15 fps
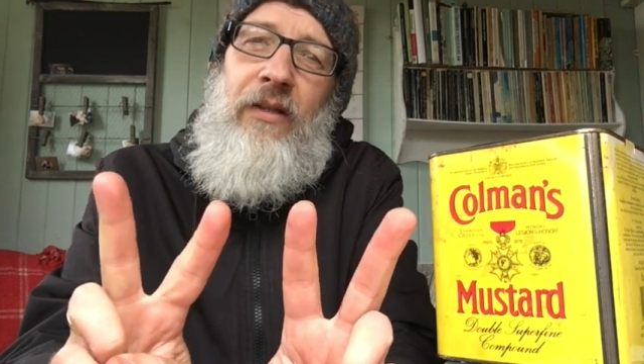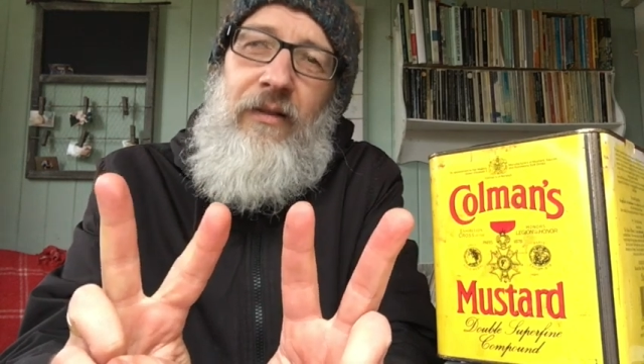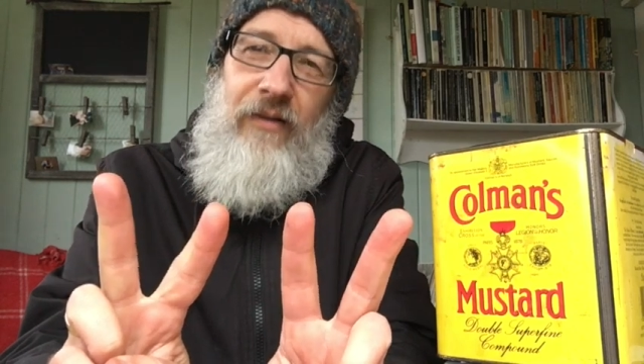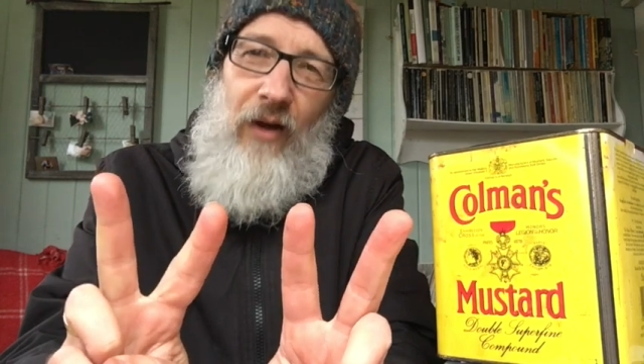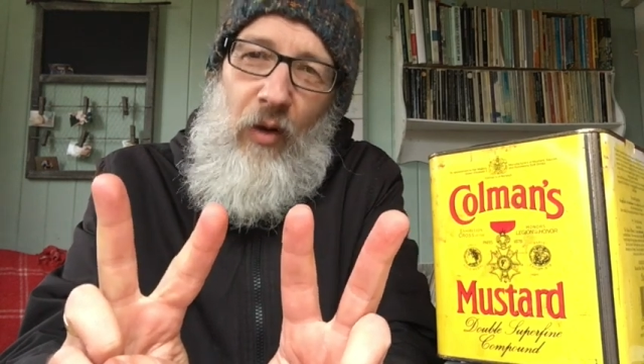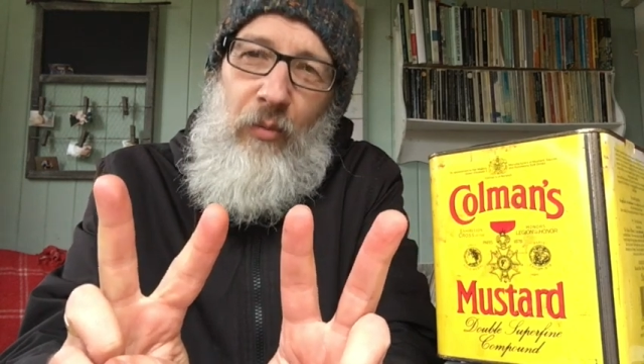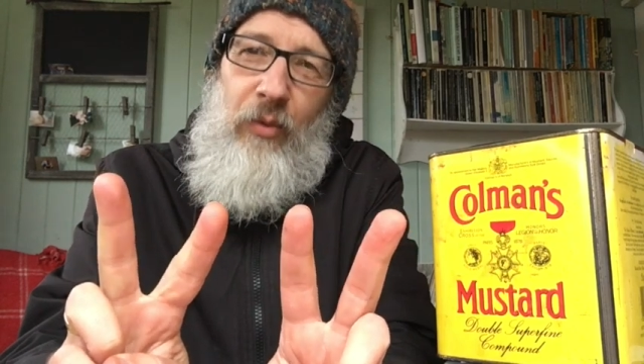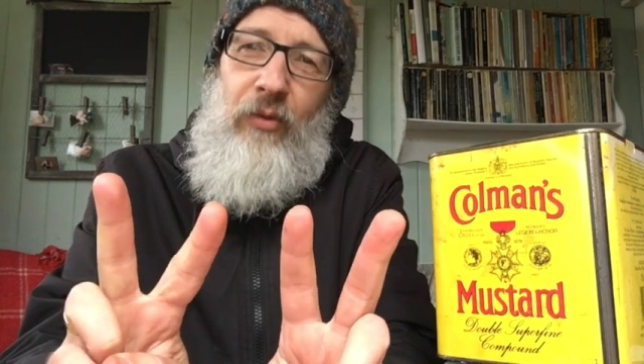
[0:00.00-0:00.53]

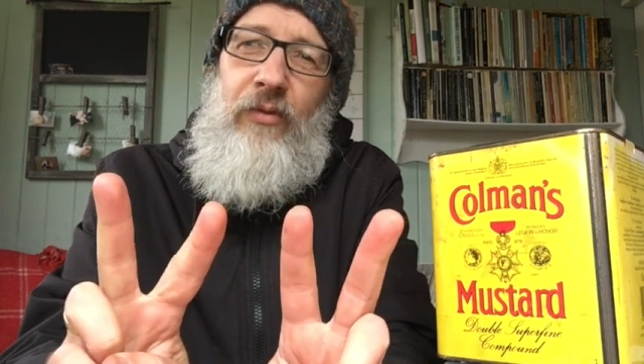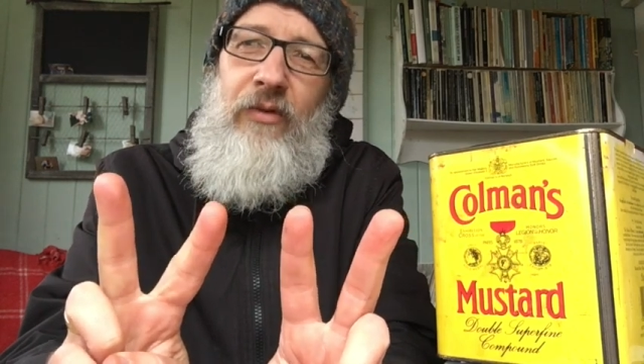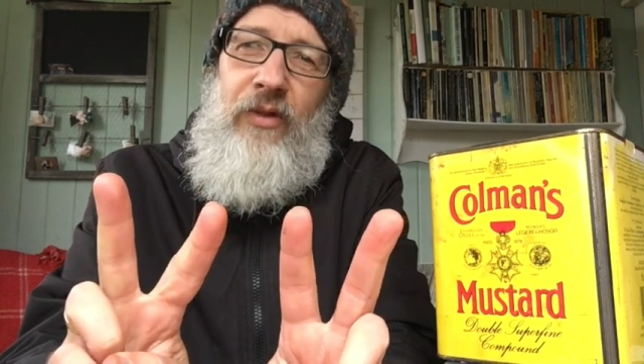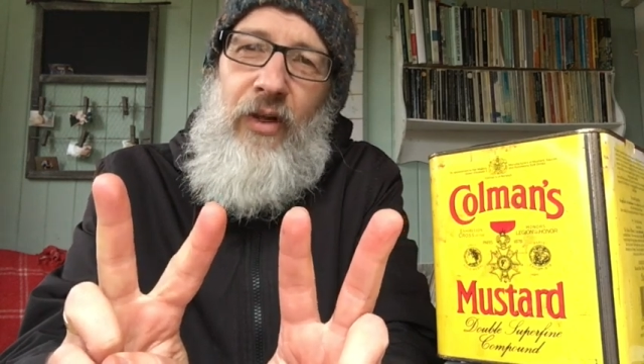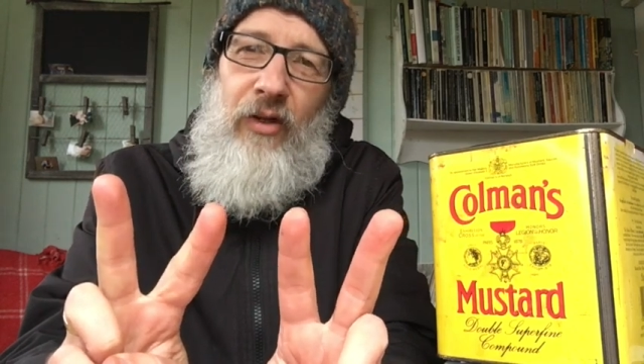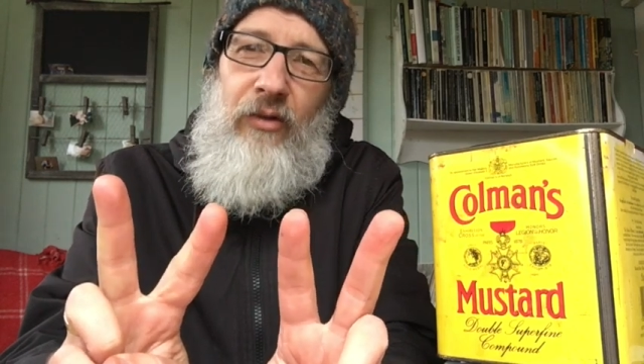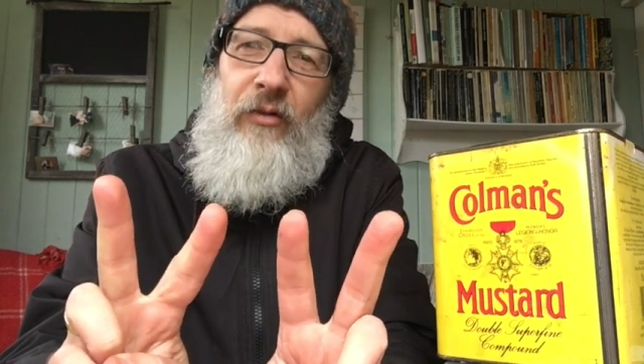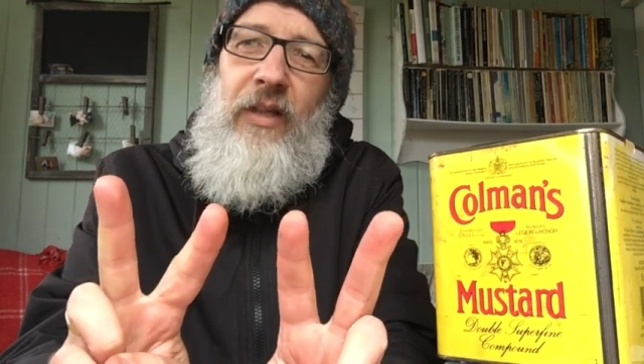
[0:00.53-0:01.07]
Double
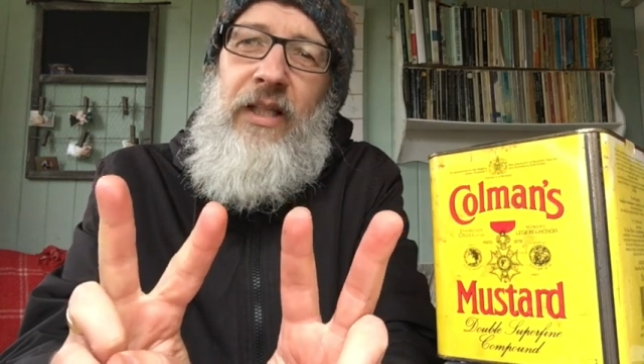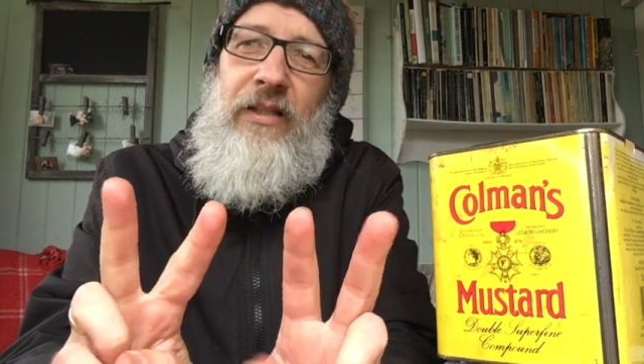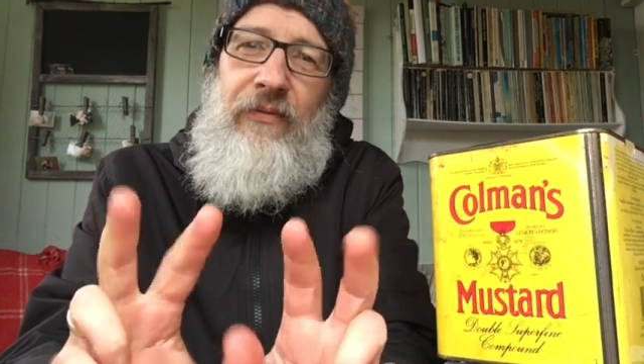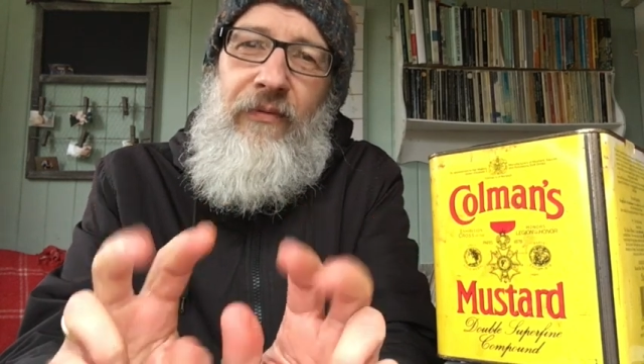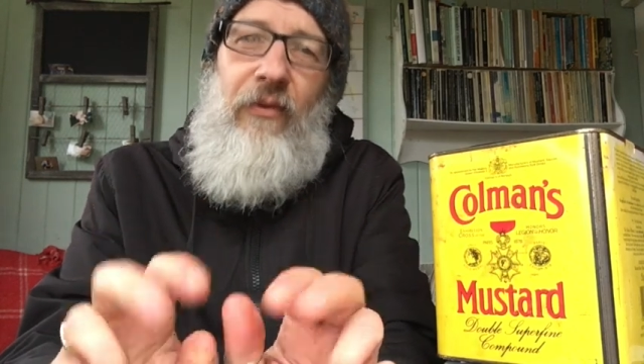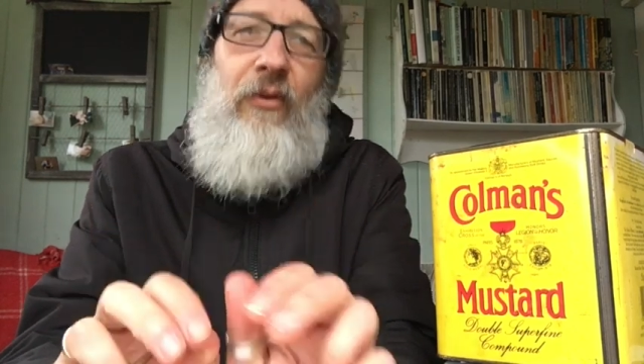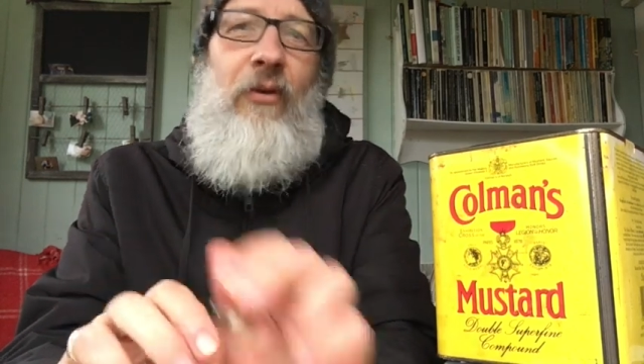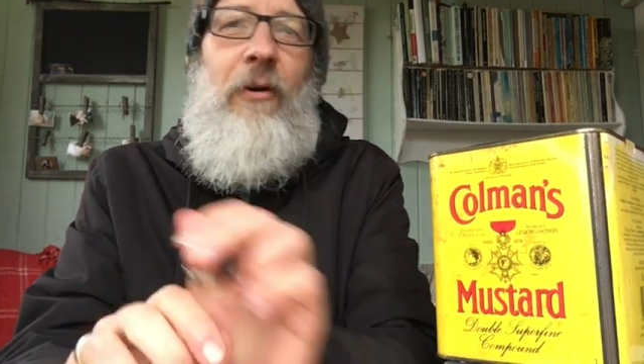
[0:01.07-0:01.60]
two is
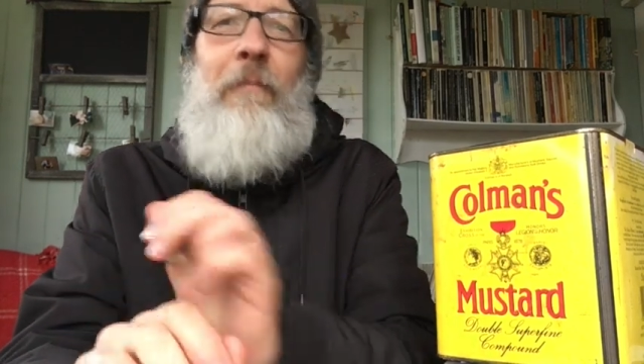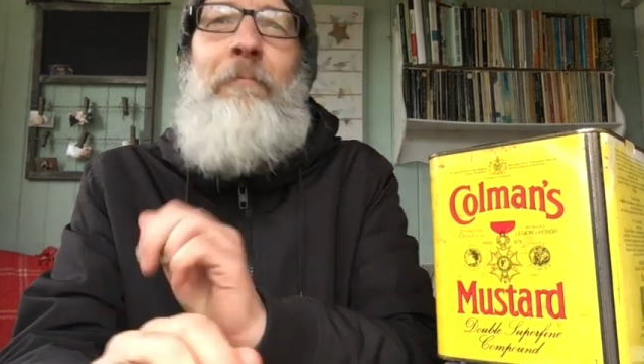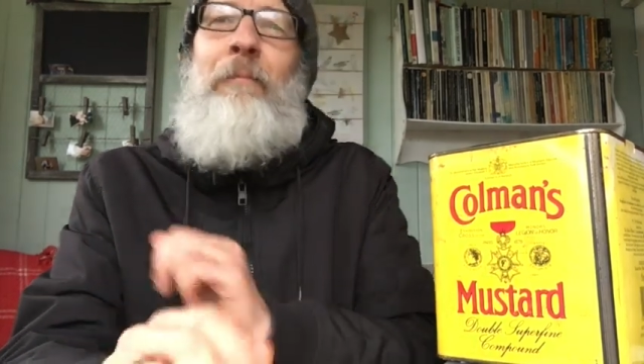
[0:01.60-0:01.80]
four.